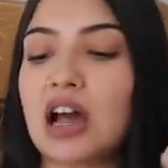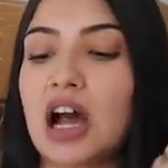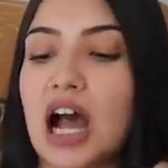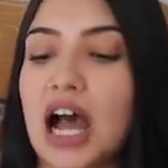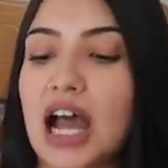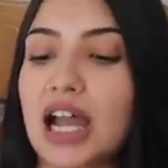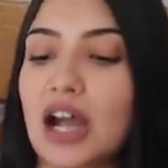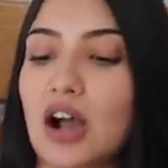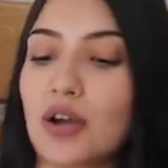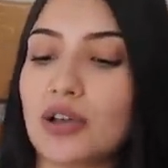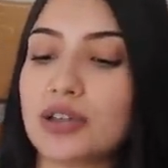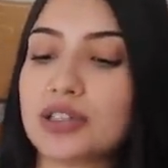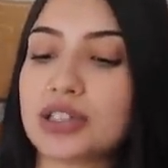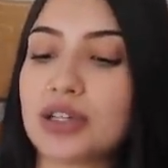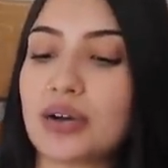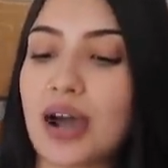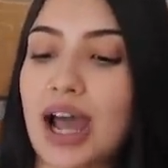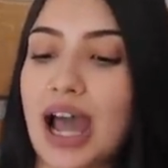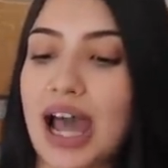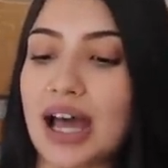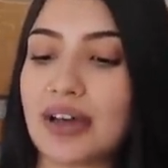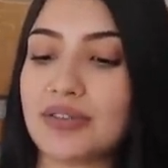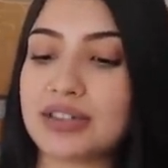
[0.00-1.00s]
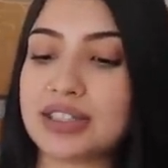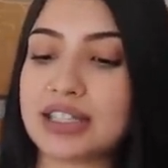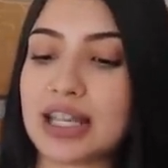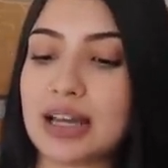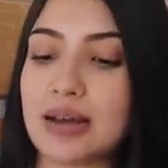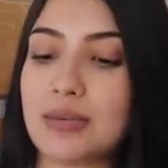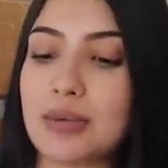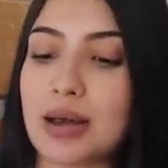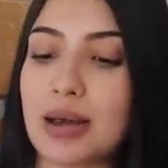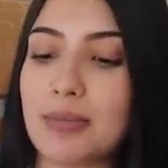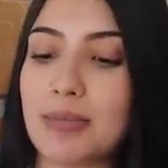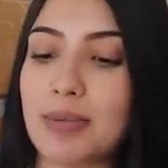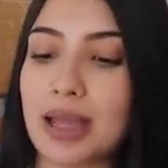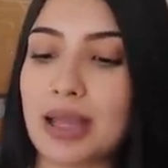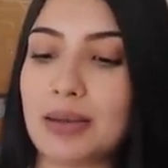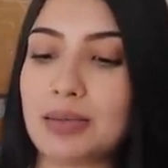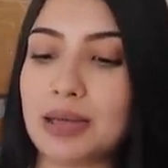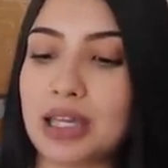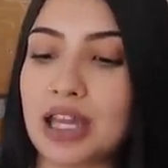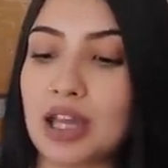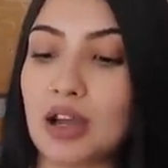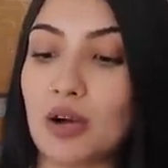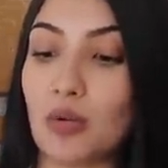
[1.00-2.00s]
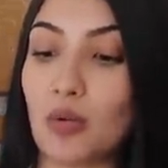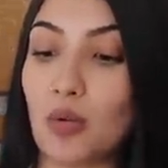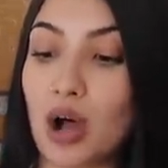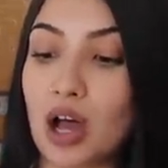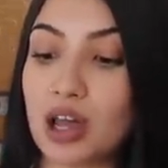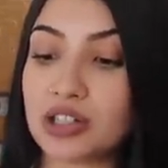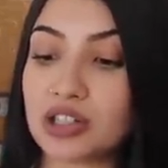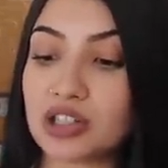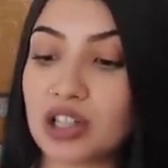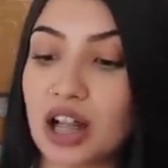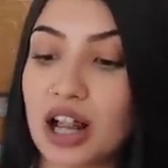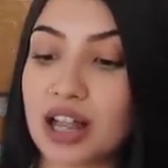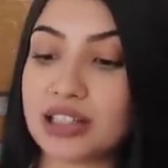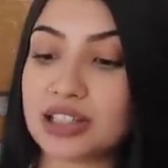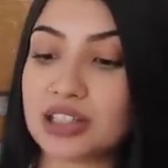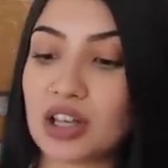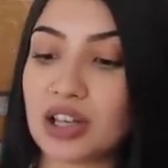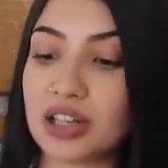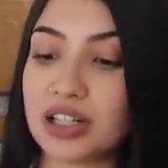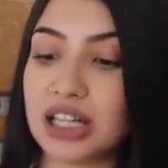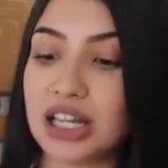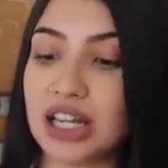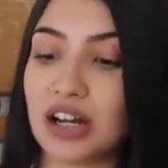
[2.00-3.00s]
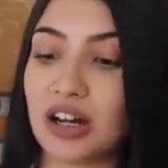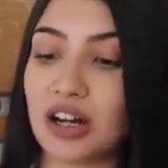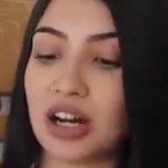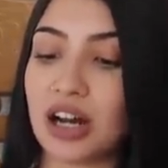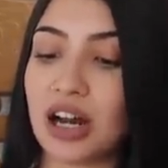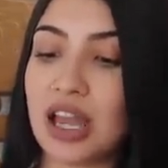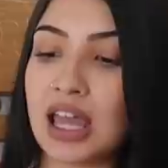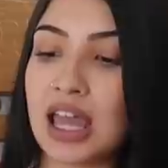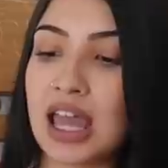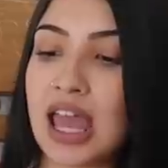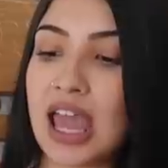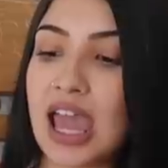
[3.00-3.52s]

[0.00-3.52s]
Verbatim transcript: I also have some baby washcloths on here.